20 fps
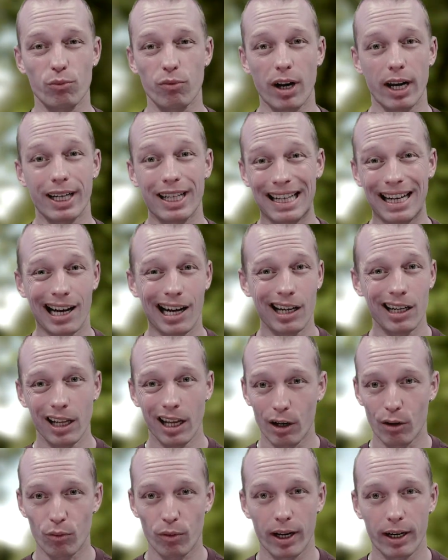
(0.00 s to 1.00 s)
riding
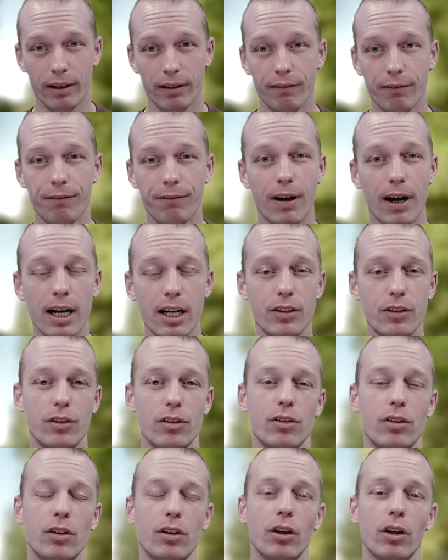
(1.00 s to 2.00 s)
hard and riding
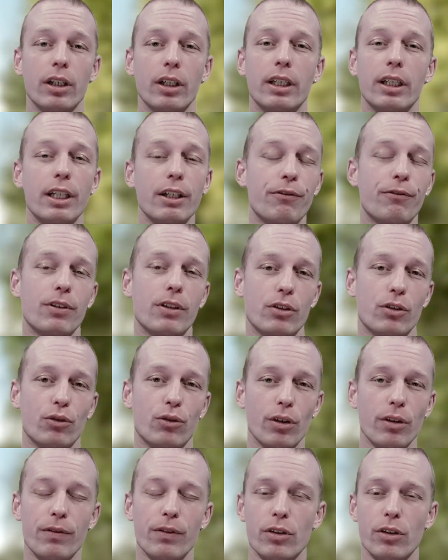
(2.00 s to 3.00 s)
fast on different
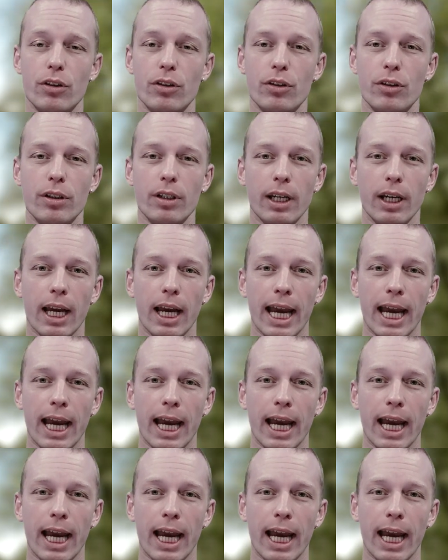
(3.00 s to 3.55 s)
surfaces.